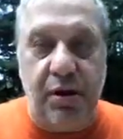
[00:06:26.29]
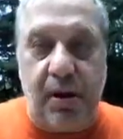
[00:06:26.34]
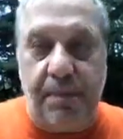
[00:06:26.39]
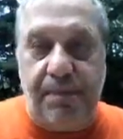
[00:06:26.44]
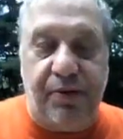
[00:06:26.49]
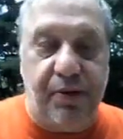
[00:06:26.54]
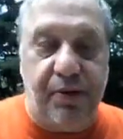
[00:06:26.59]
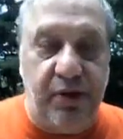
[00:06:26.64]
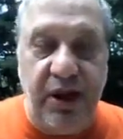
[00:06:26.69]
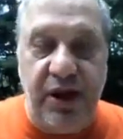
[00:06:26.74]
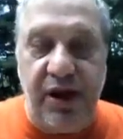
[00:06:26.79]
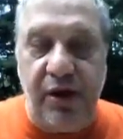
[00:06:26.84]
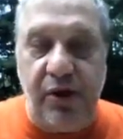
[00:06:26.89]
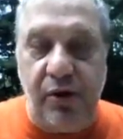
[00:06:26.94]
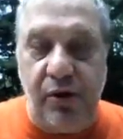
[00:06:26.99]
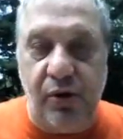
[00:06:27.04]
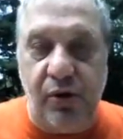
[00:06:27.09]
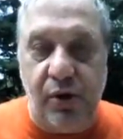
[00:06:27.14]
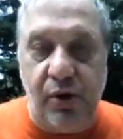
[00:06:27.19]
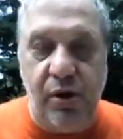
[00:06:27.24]

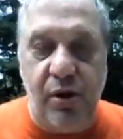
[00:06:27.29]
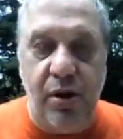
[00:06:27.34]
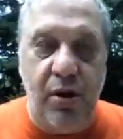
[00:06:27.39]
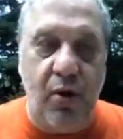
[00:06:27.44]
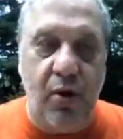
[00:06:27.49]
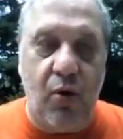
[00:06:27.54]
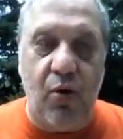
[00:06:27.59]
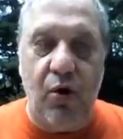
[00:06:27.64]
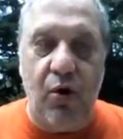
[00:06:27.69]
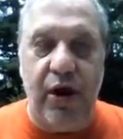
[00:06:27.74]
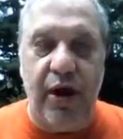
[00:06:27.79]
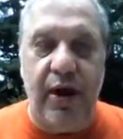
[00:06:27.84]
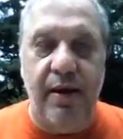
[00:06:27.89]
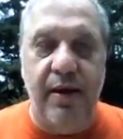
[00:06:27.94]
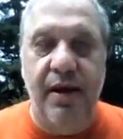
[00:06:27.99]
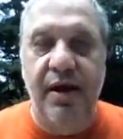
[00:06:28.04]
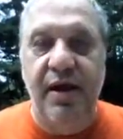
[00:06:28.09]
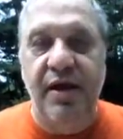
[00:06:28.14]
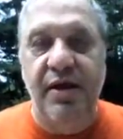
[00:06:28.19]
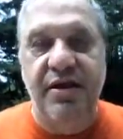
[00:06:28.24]
political or a
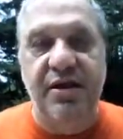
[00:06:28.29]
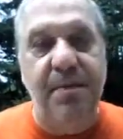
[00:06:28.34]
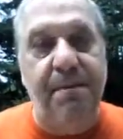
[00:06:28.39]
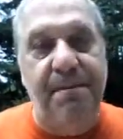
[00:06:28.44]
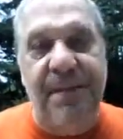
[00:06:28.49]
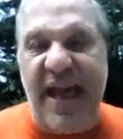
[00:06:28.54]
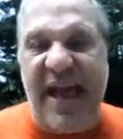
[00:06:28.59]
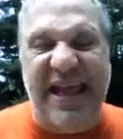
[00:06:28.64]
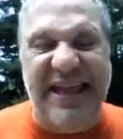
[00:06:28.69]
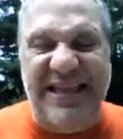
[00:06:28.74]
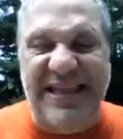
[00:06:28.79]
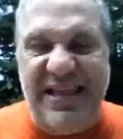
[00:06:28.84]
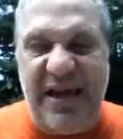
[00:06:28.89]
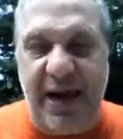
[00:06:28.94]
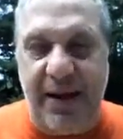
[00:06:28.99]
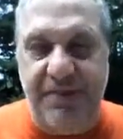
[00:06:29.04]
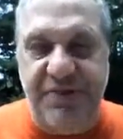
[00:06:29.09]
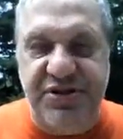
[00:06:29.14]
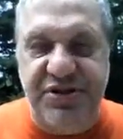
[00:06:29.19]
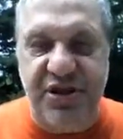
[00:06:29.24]
debate
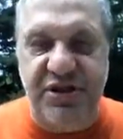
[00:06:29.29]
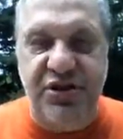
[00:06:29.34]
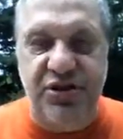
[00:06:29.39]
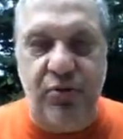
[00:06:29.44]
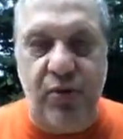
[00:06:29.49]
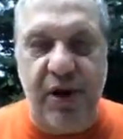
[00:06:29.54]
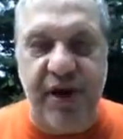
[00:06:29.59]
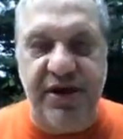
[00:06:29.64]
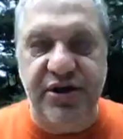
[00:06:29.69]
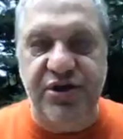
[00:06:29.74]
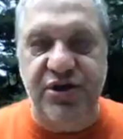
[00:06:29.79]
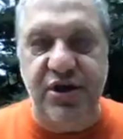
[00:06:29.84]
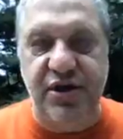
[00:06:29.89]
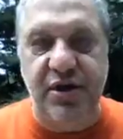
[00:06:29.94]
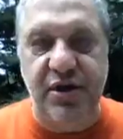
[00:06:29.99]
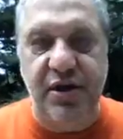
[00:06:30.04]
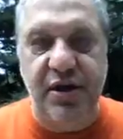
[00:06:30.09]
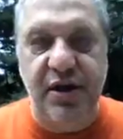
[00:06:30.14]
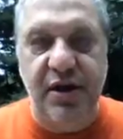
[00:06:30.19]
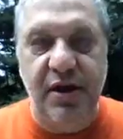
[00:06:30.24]
type
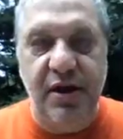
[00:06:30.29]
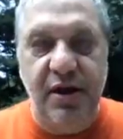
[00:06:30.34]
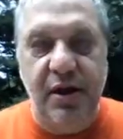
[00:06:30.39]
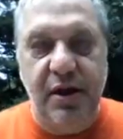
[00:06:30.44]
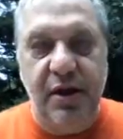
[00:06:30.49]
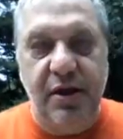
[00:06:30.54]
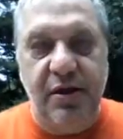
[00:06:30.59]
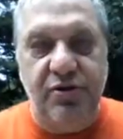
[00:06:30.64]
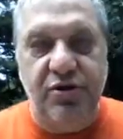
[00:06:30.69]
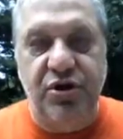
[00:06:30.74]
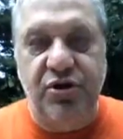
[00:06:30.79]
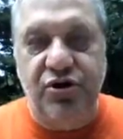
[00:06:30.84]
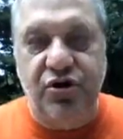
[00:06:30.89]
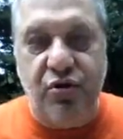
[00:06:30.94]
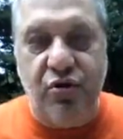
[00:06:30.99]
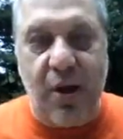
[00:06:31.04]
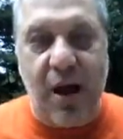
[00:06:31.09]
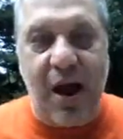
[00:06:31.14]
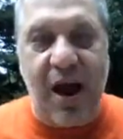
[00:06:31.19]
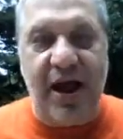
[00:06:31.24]
situation to
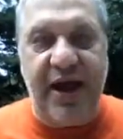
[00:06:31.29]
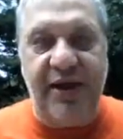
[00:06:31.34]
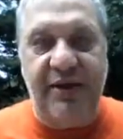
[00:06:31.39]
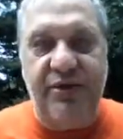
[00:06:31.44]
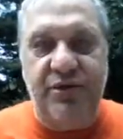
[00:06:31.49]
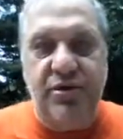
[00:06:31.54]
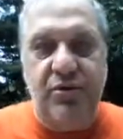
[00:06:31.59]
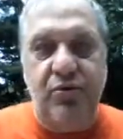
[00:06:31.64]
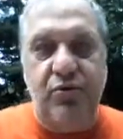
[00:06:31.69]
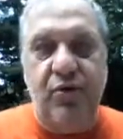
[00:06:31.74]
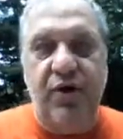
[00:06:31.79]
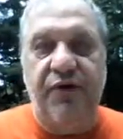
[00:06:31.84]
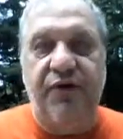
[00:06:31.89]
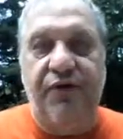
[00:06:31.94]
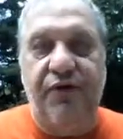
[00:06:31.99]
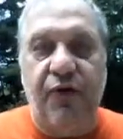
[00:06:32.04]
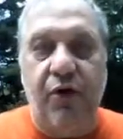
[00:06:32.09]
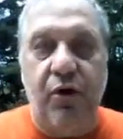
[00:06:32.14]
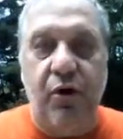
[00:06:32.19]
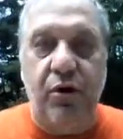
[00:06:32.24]
try to
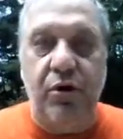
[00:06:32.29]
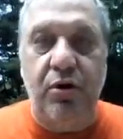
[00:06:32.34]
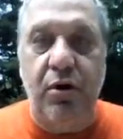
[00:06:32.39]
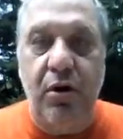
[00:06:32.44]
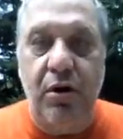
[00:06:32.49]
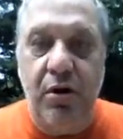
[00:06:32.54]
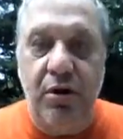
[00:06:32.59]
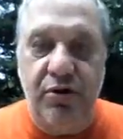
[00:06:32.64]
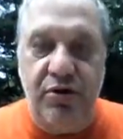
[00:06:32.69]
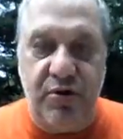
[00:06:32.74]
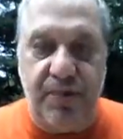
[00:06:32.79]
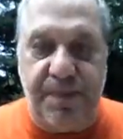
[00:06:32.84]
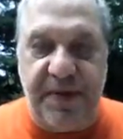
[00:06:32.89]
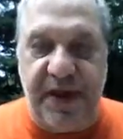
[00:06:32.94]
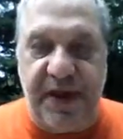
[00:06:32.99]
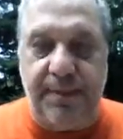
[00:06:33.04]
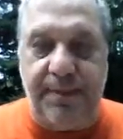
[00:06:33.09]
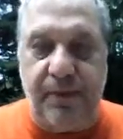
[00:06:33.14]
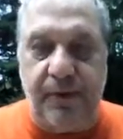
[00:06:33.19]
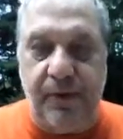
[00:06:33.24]
refer to
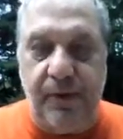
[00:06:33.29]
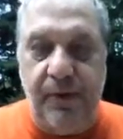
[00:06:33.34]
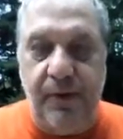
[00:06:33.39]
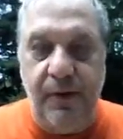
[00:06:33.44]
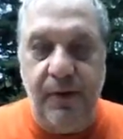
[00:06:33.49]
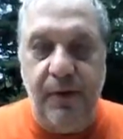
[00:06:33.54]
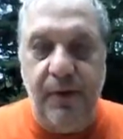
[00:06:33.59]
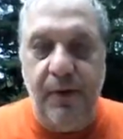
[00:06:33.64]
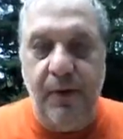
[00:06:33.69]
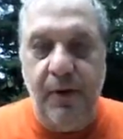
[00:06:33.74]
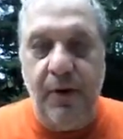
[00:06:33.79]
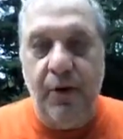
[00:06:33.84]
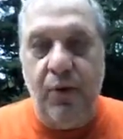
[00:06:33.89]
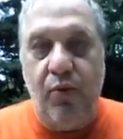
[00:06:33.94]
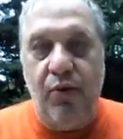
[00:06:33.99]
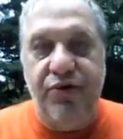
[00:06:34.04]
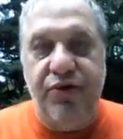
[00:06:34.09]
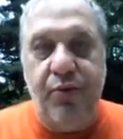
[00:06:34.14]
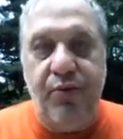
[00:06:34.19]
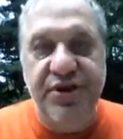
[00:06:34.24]
people
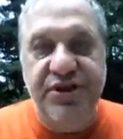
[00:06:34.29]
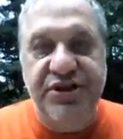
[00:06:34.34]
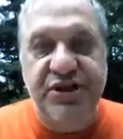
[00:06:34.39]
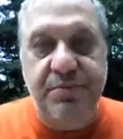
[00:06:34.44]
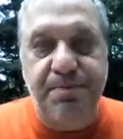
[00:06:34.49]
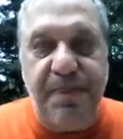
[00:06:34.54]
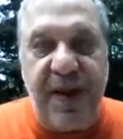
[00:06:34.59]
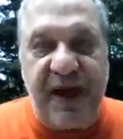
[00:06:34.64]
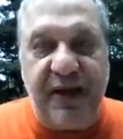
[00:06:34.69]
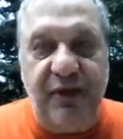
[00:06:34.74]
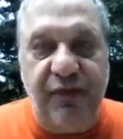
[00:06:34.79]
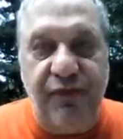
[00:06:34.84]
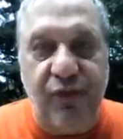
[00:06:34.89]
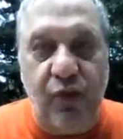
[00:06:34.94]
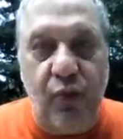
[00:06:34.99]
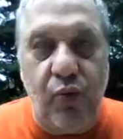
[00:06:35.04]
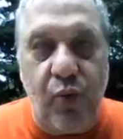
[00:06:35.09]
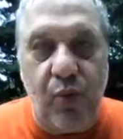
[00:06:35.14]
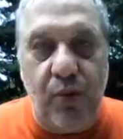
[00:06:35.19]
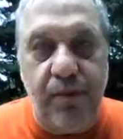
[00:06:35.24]
with a
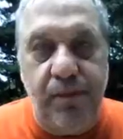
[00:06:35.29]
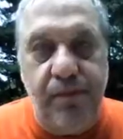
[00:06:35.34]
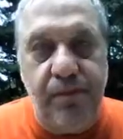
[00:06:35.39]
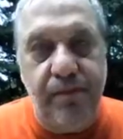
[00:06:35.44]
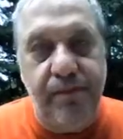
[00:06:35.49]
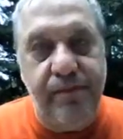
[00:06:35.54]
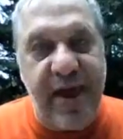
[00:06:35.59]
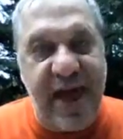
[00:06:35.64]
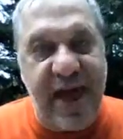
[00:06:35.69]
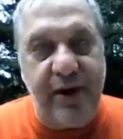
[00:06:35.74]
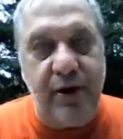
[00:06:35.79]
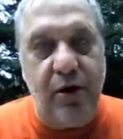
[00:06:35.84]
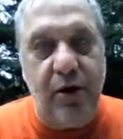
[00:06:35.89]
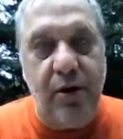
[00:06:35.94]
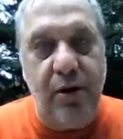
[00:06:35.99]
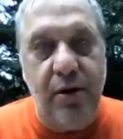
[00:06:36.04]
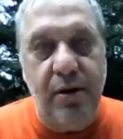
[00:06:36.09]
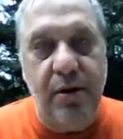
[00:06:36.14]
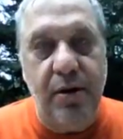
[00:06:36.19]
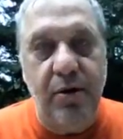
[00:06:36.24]
respectful
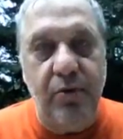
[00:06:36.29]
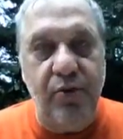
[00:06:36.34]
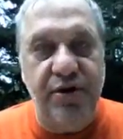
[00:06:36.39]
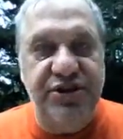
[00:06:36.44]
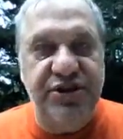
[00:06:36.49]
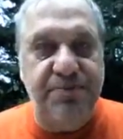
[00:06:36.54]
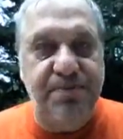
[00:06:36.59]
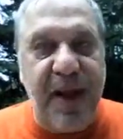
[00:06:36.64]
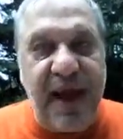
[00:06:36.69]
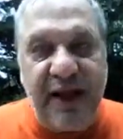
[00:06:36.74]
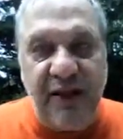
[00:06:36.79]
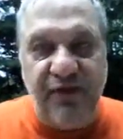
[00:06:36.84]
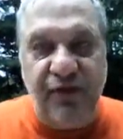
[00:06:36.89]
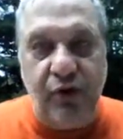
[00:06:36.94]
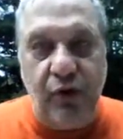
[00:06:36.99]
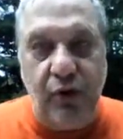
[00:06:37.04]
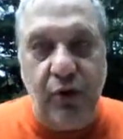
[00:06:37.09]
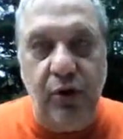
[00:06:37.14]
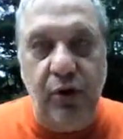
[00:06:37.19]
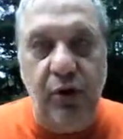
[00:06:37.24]
manner,
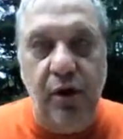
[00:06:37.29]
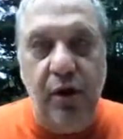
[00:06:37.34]
respectful